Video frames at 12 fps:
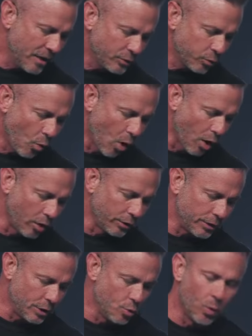this
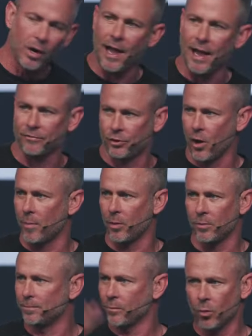world, you will have
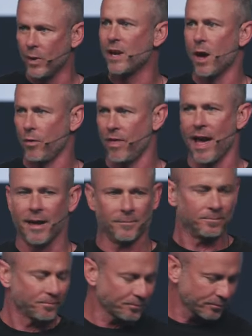trouble. We know
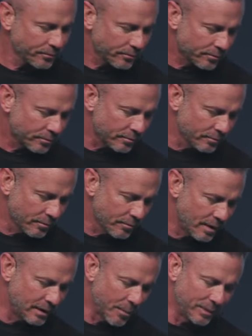that.
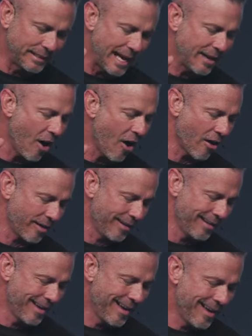He said, but take
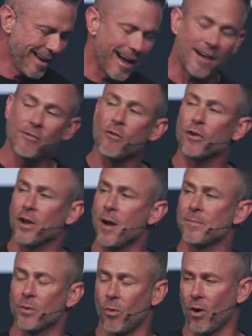heart. I've
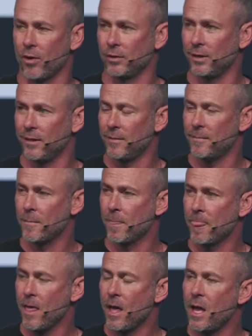overcome the world.
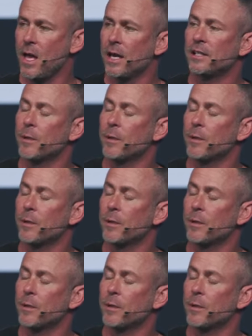He